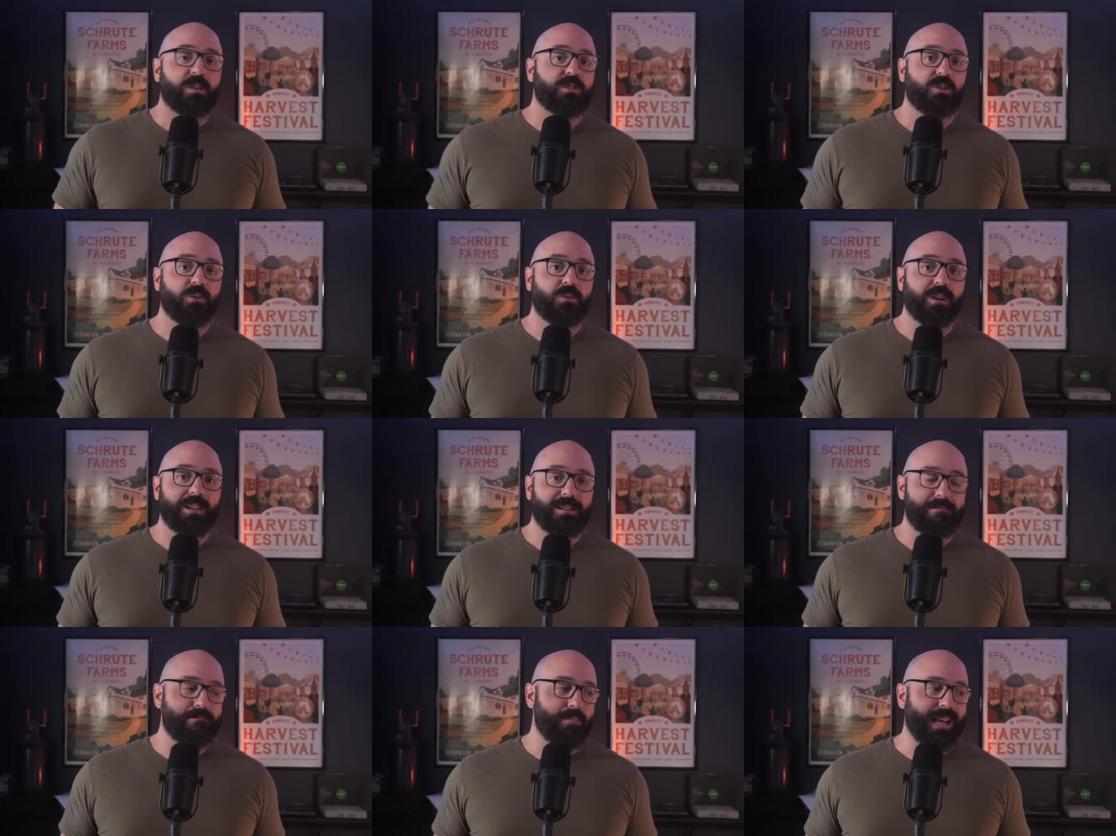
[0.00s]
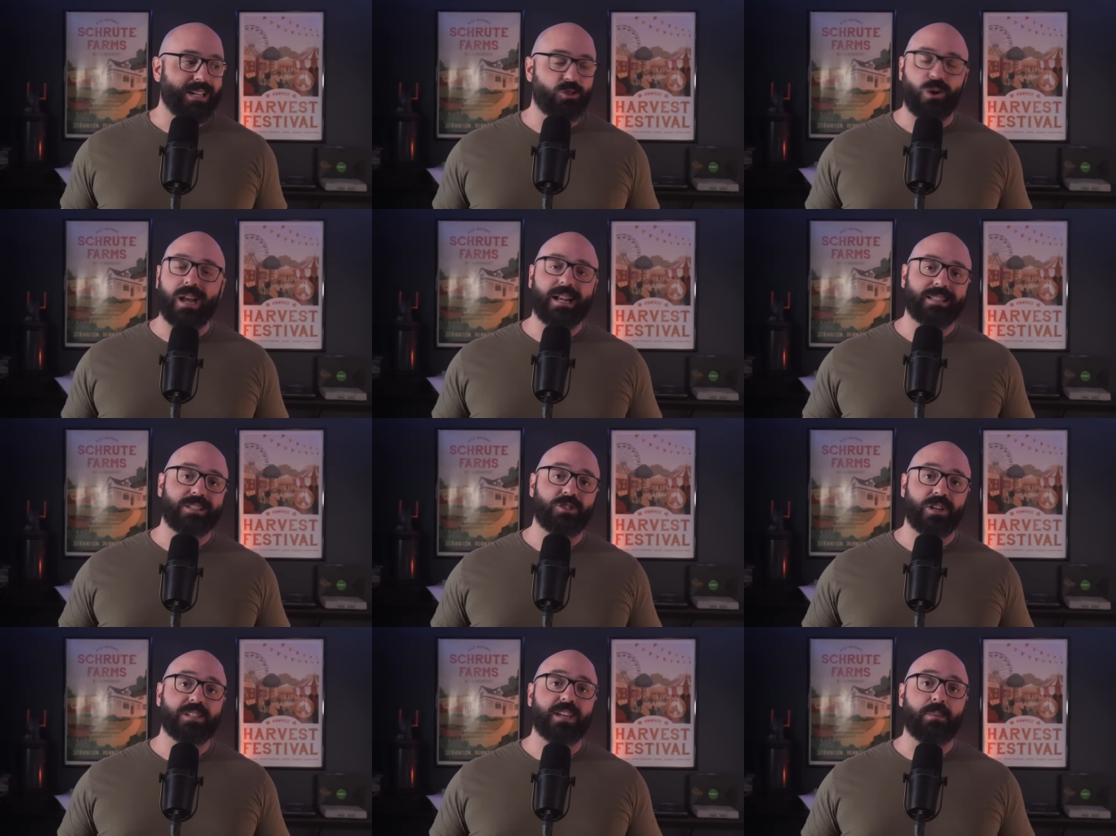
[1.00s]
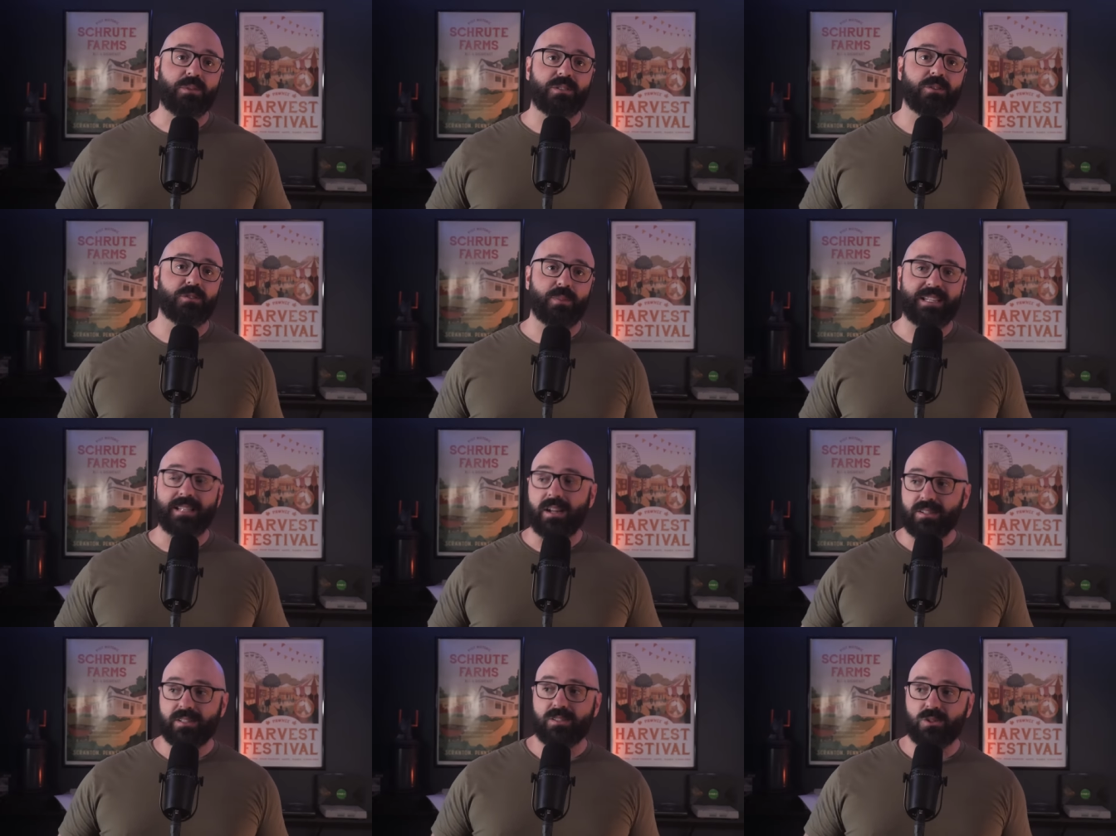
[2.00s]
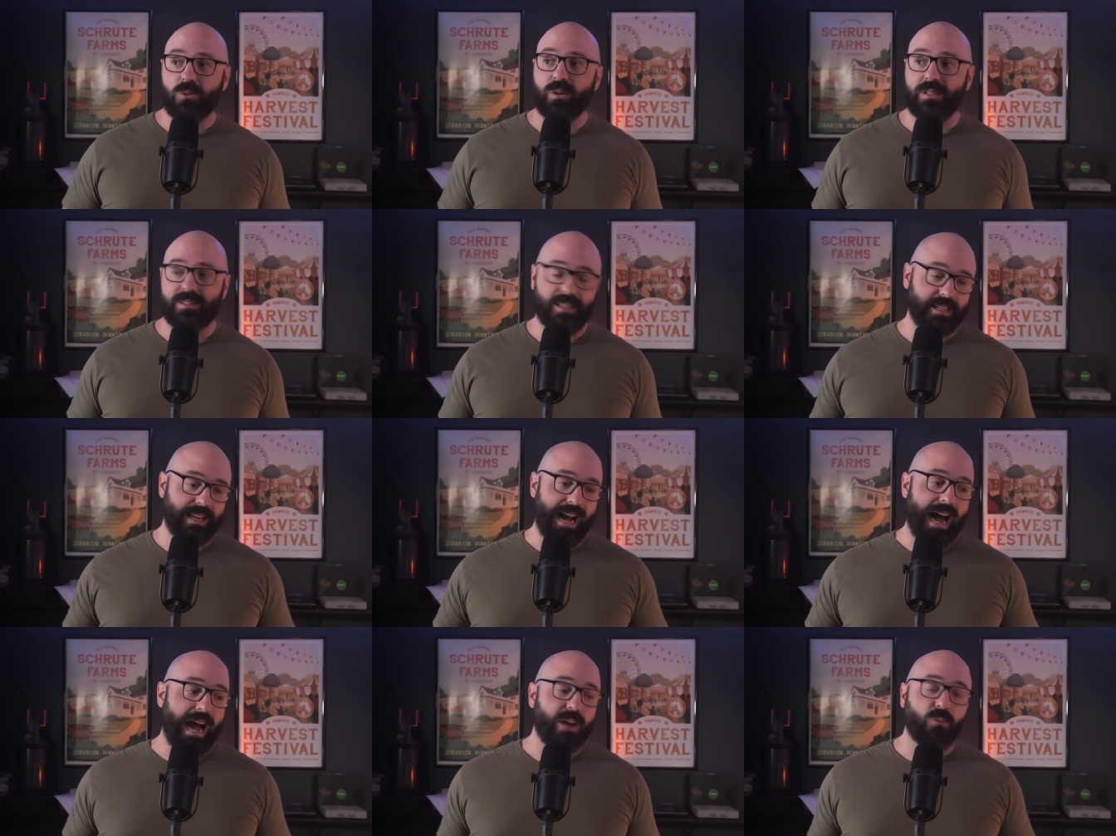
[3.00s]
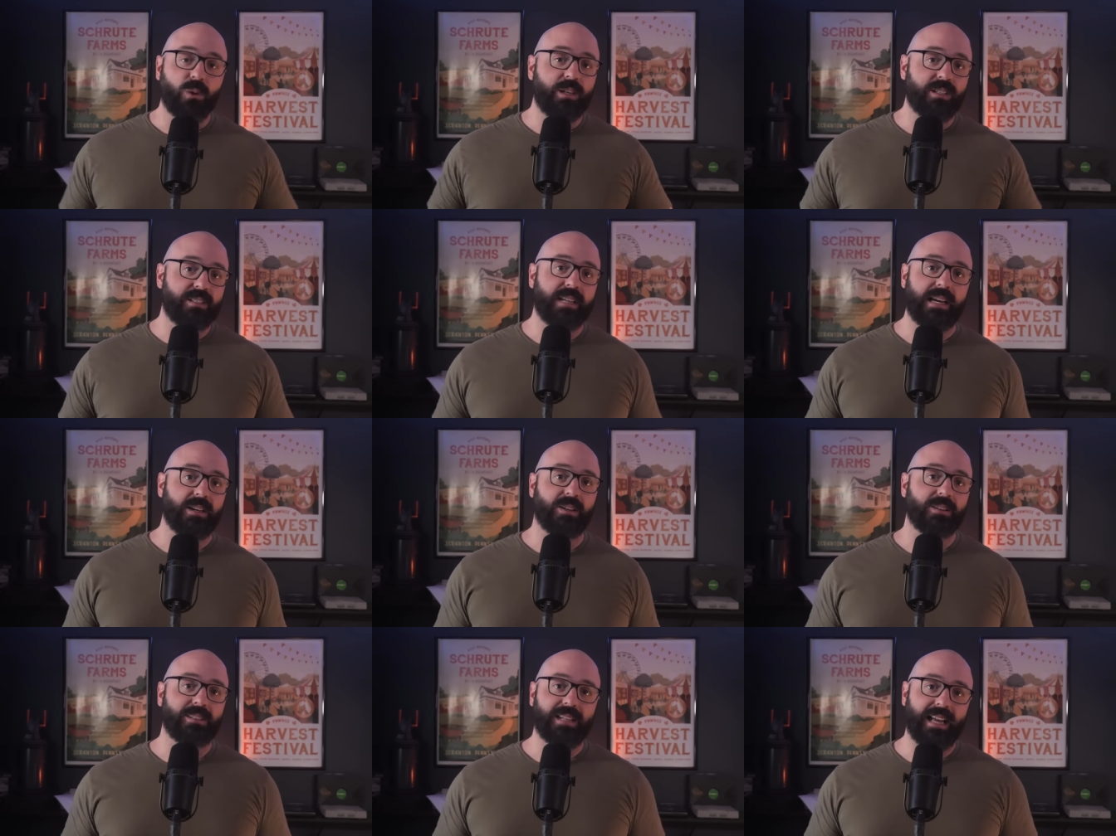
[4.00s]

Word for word: also, I try not to judge episodes by telling stories that I wouldn't tell